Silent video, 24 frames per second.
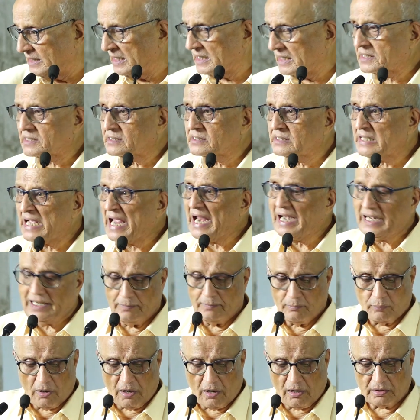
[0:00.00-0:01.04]
that
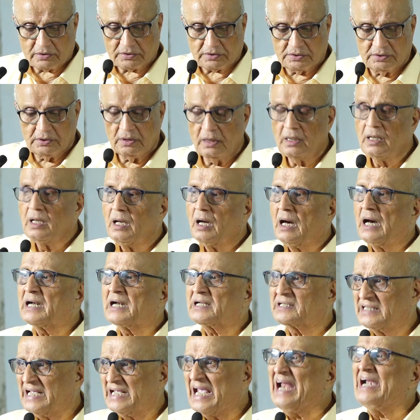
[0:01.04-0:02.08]
sand box, or
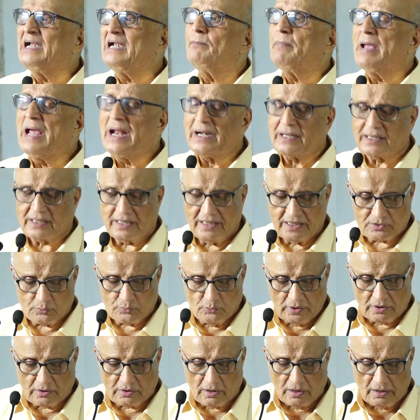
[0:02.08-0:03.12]
sand batteries
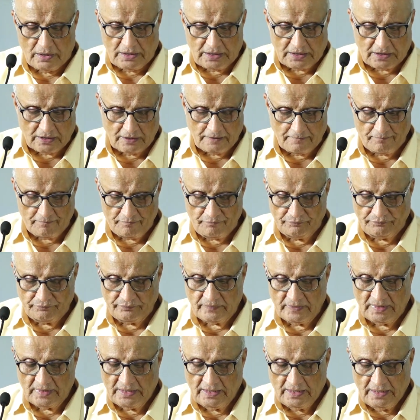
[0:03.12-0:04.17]
we call it.
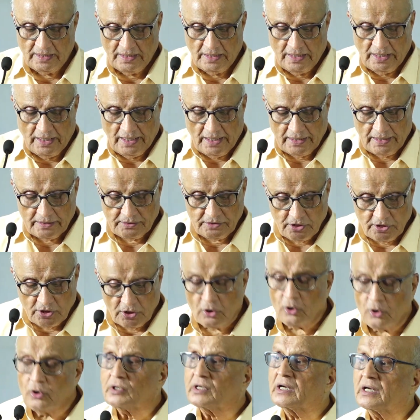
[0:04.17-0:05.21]

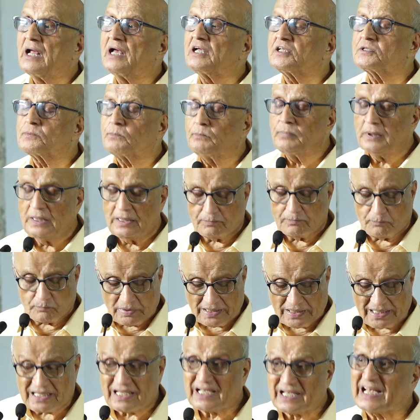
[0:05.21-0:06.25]

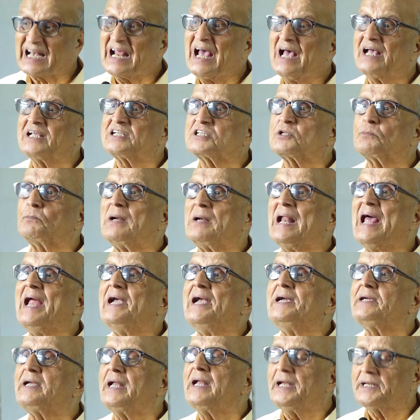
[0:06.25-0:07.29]

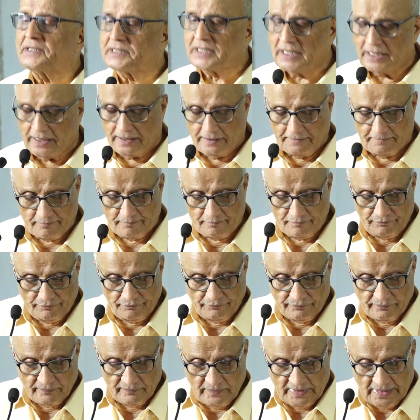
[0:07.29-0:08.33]
Genotransplantation.
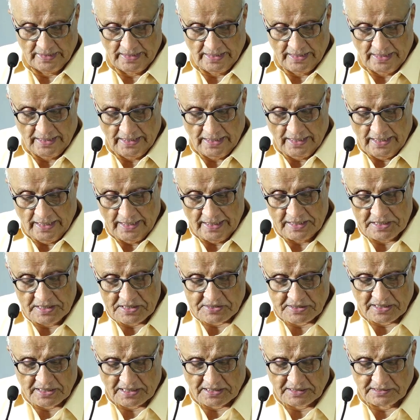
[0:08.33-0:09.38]

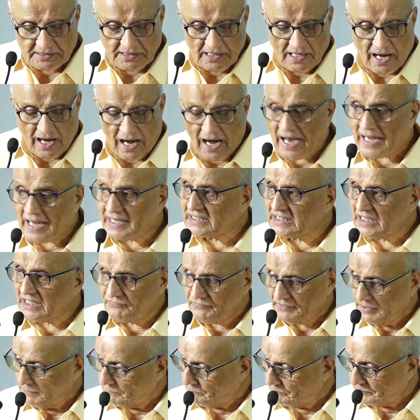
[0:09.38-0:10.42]
Insert the heart
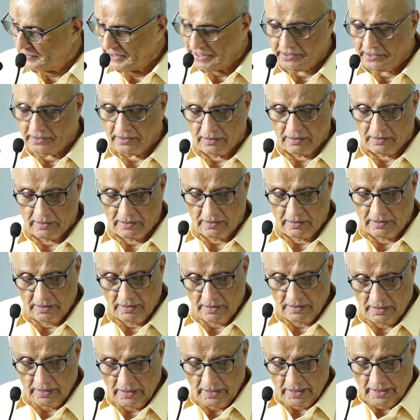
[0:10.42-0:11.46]
of a pig
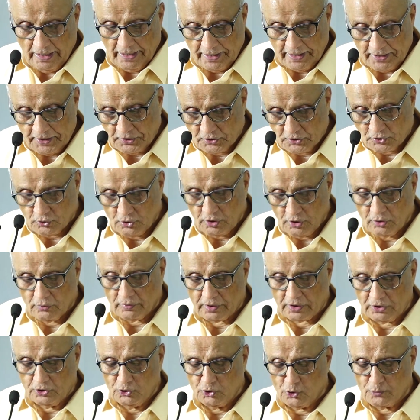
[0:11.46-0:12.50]
into
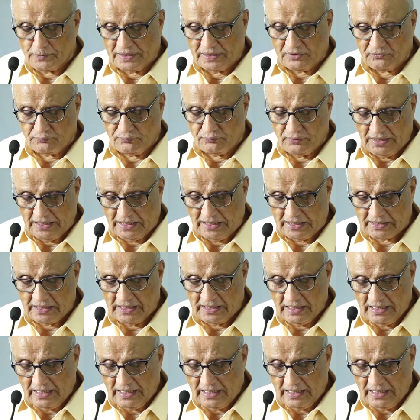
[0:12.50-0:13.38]
your human field,